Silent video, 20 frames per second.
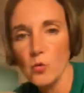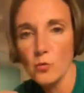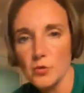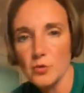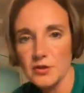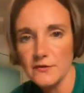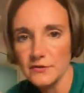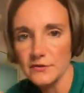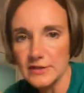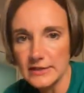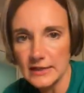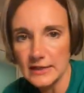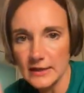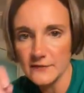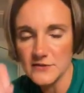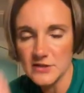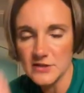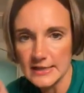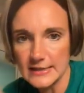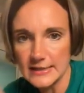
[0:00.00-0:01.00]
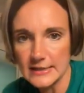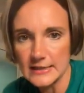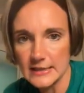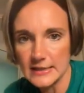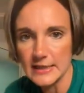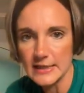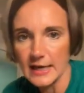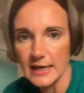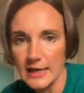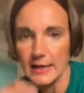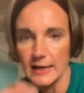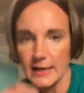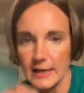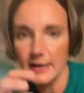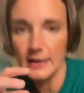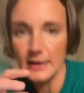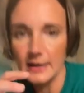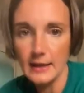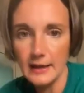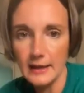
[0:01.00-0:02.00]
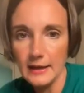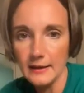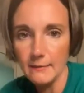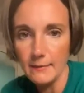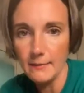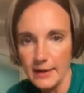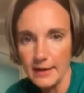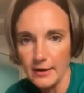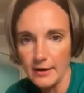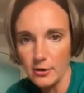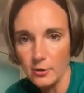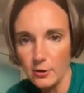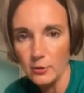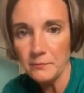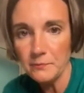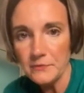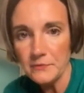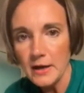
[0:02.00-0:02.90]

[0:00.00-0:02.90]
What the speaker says: would have received yesterday, an email